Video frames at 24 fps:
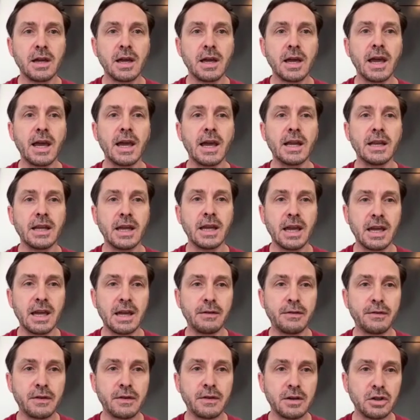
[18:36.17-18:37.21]
And
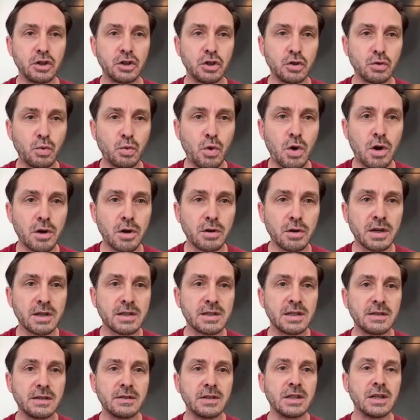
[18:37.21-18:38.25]
if your water
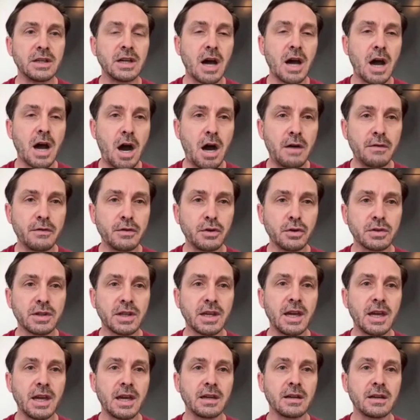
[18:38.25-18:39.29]
activity of your
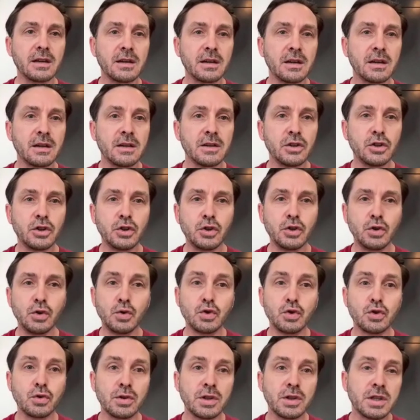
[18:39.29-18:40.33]
cake,
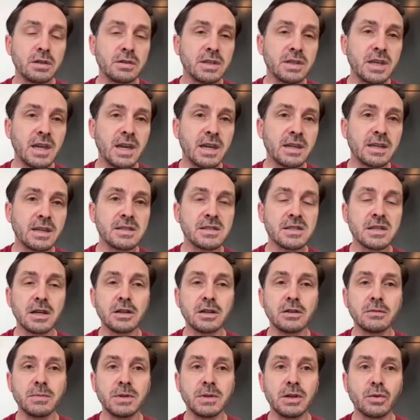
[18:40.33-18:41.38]
usually your cake is going
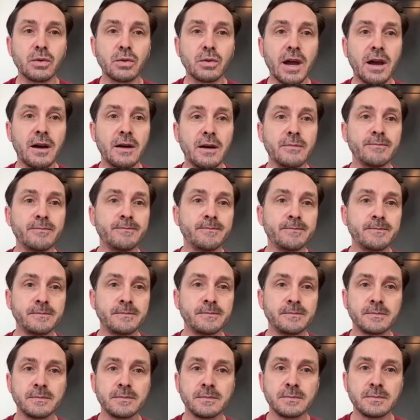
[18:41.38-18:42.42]
to be around
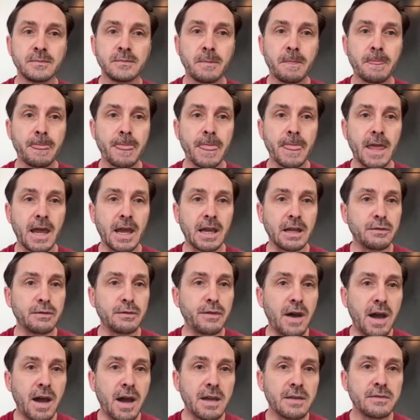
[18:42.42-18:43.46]
eight point
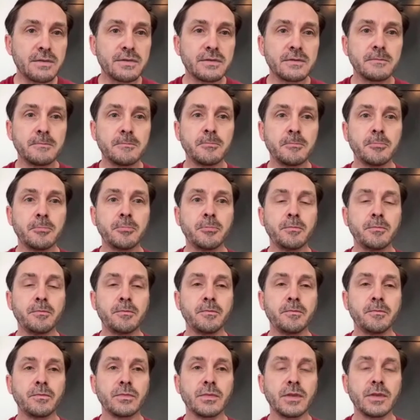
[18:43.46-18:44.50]
five.
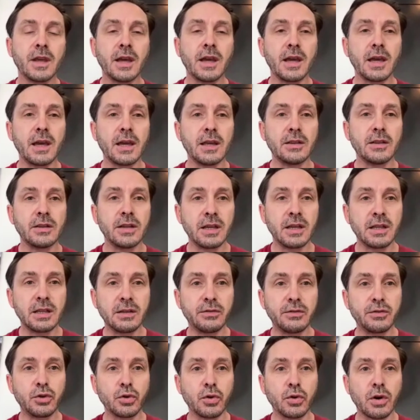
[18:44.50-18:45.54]
And, and
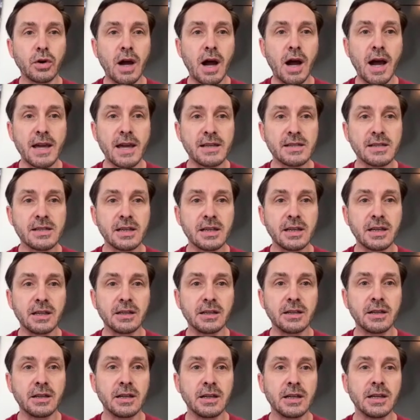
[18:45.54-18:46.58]
if you're icing,
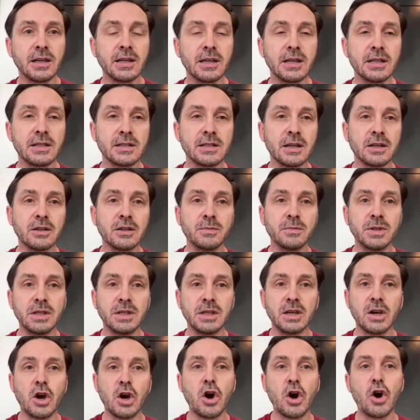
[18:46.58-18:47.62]
it's going to
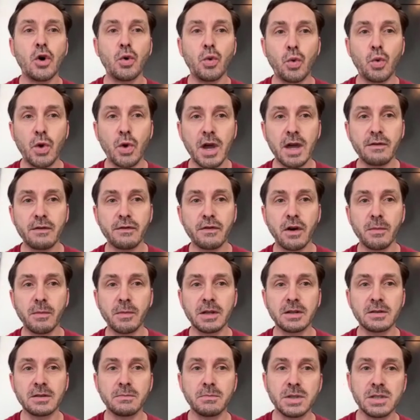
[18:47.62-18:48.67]
be away from
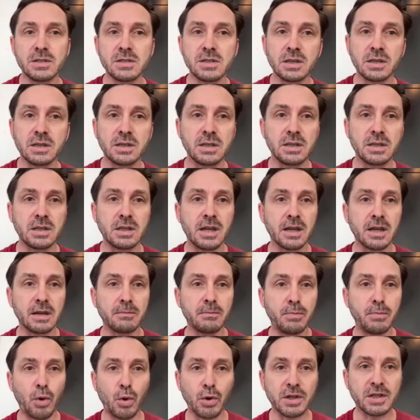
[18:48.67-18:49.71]
it, basically like
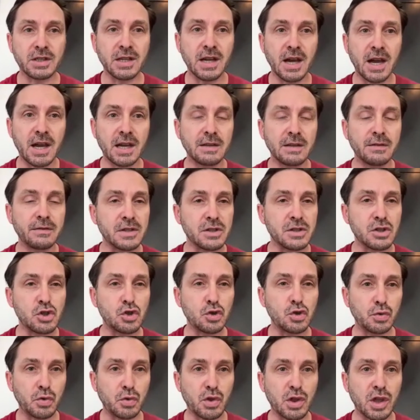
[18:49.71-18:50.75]
zero point nine if it's
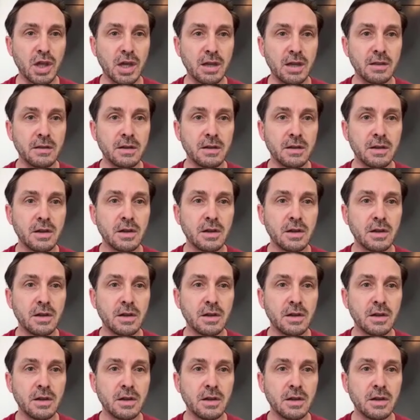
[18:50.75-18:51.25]
too thin,